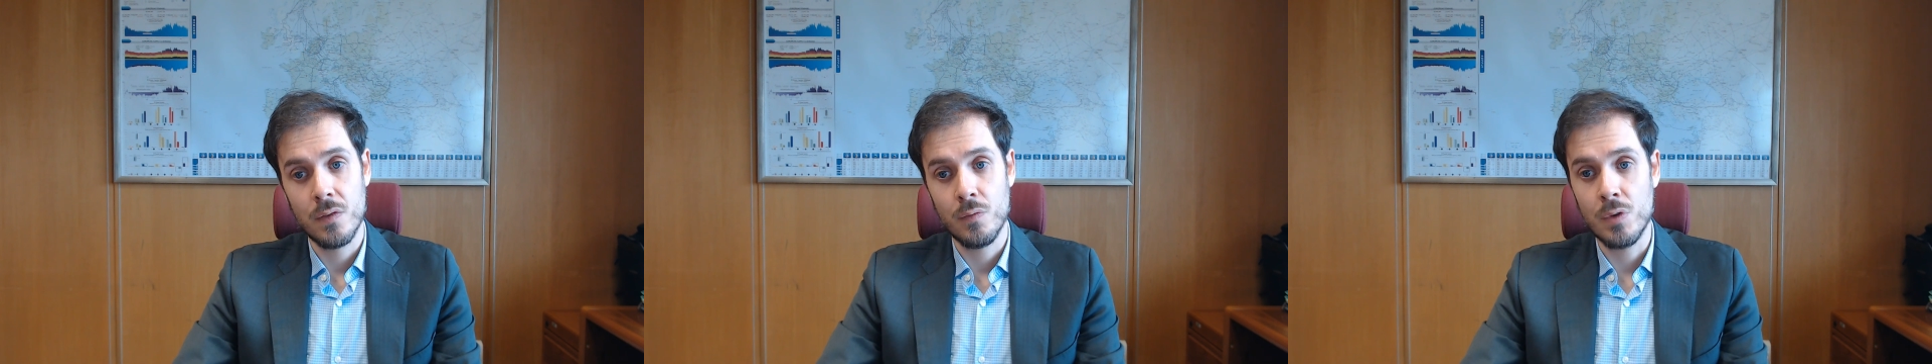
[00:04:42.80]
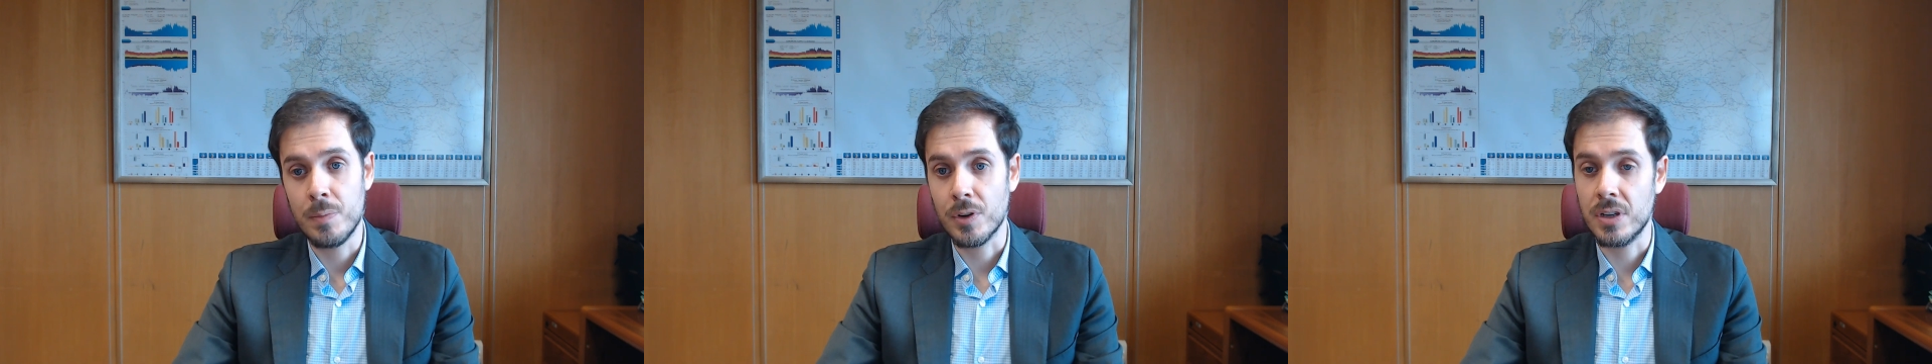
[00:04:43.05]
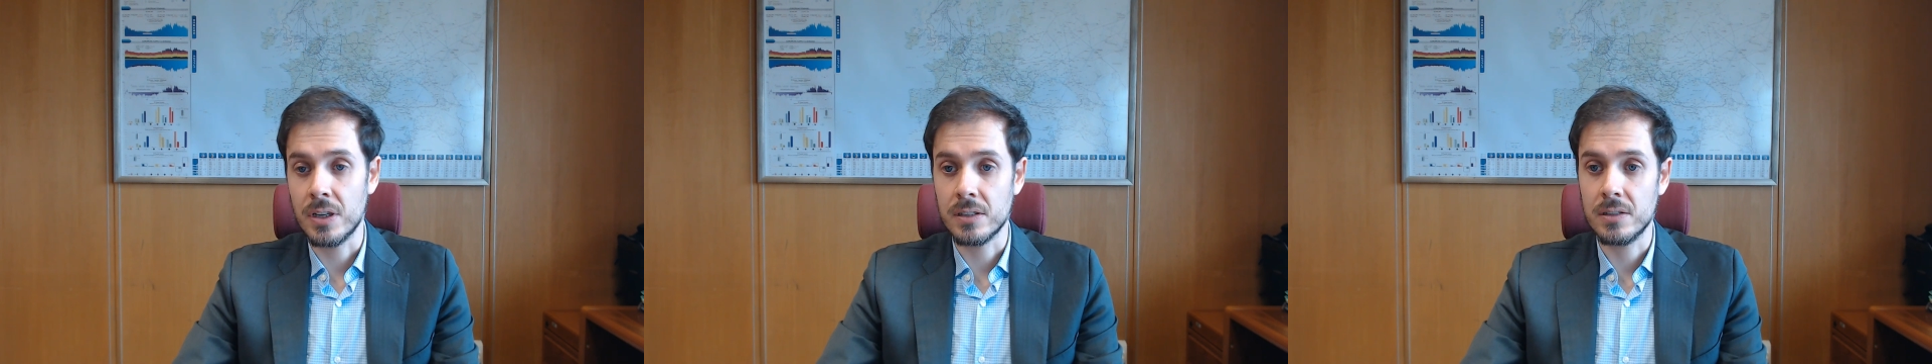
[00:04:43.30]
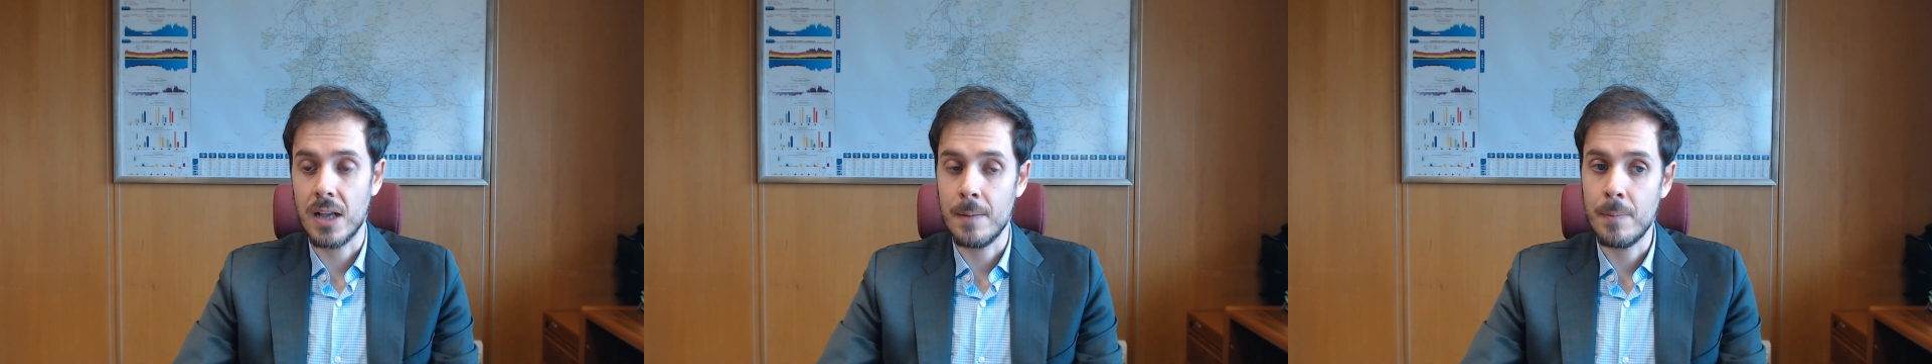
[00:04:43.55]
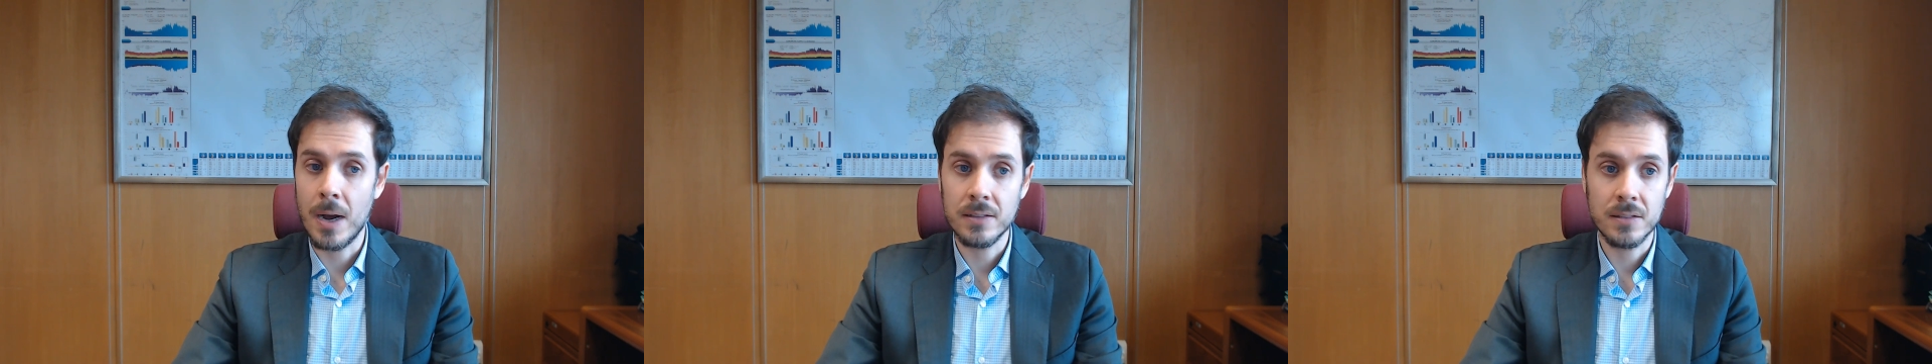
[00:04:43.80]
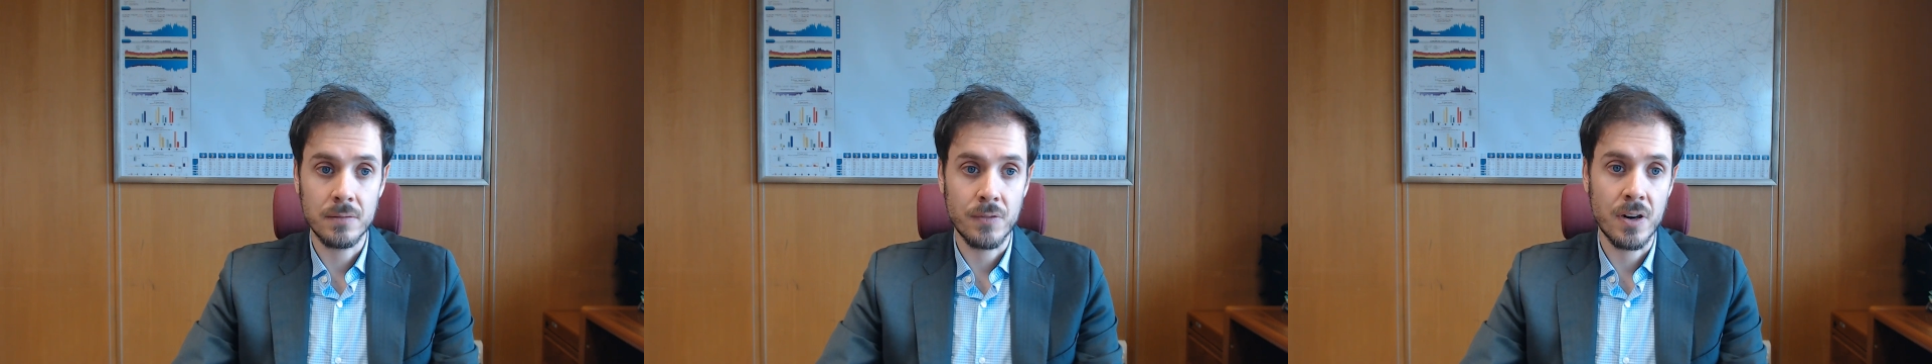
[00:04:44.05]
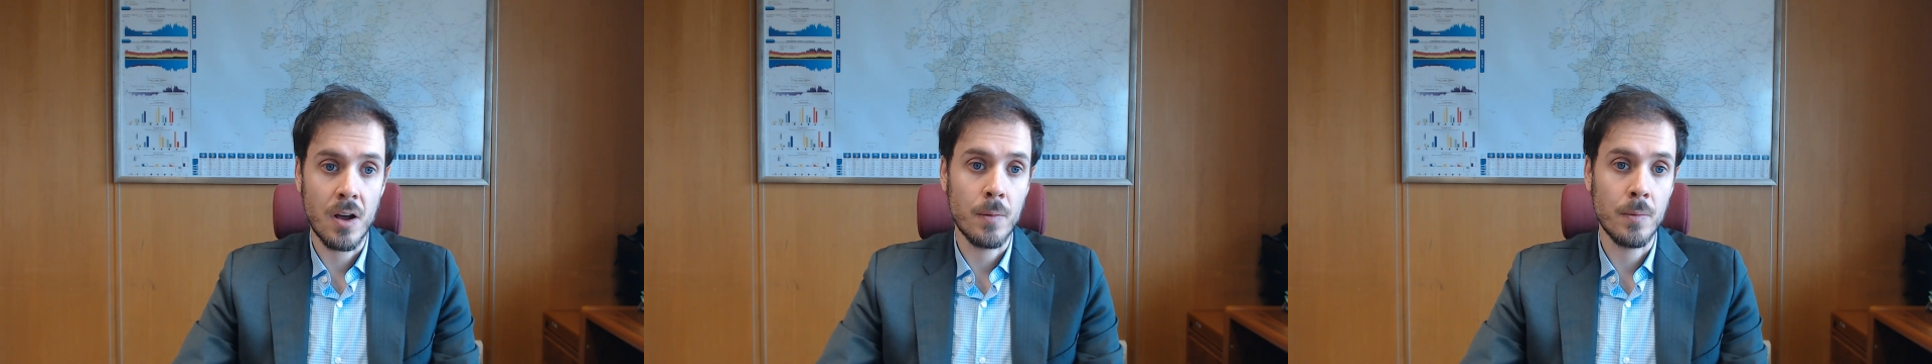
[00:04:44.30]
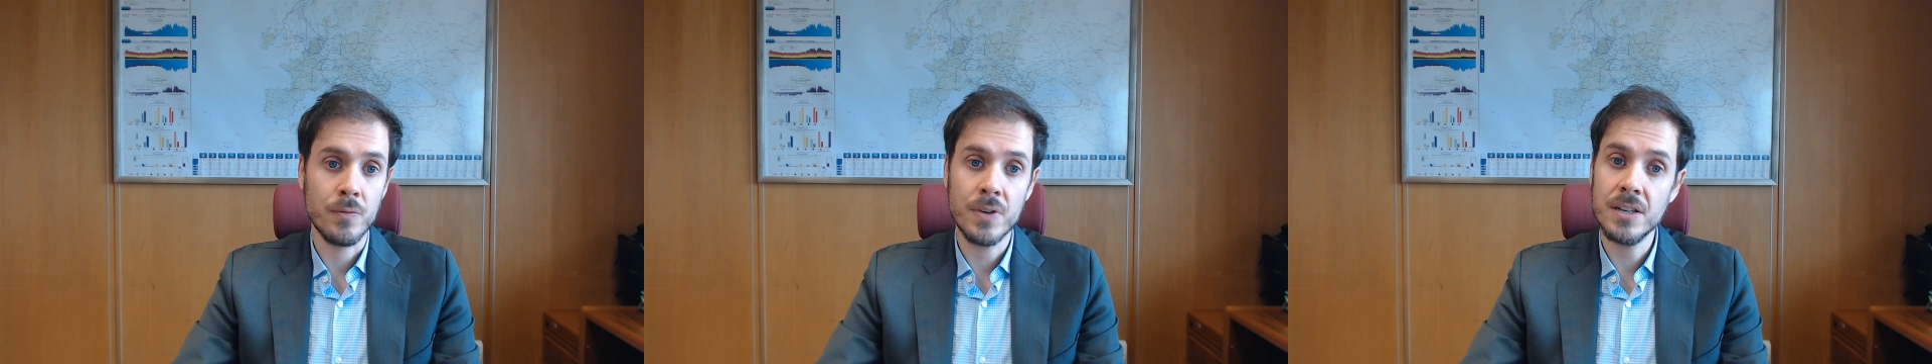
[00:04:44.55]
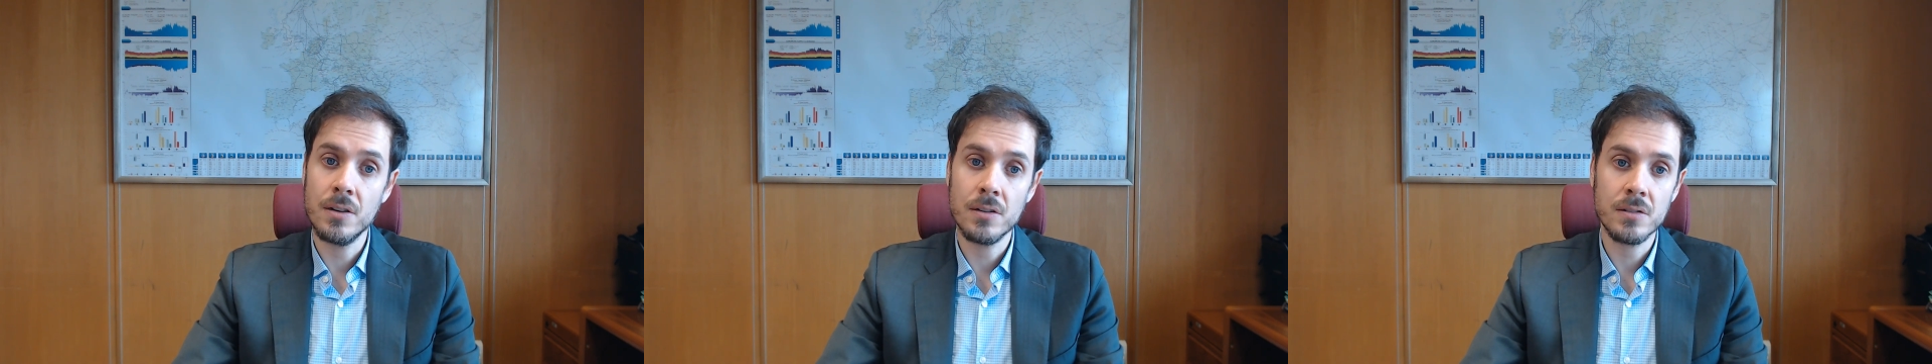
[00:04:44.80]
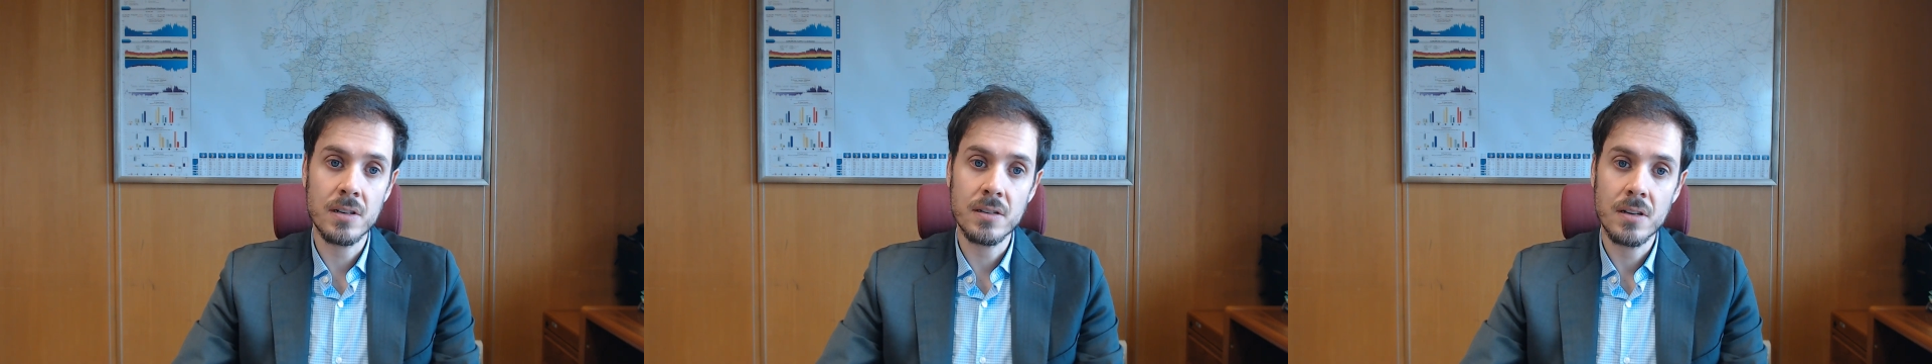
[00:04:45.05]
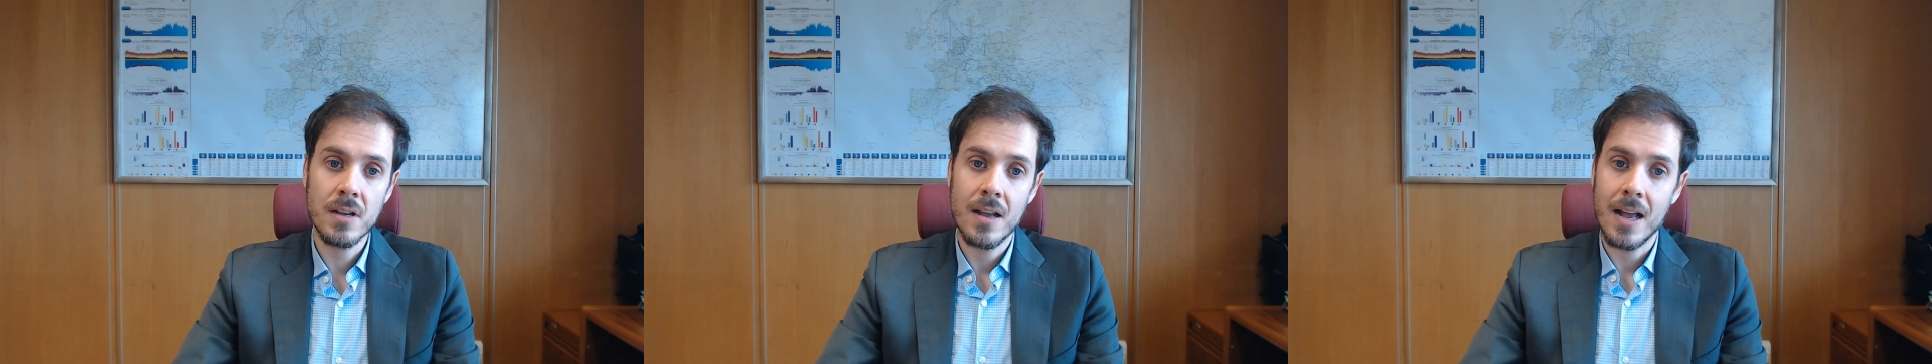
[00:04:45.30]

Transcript: We possess abundant renewable resources,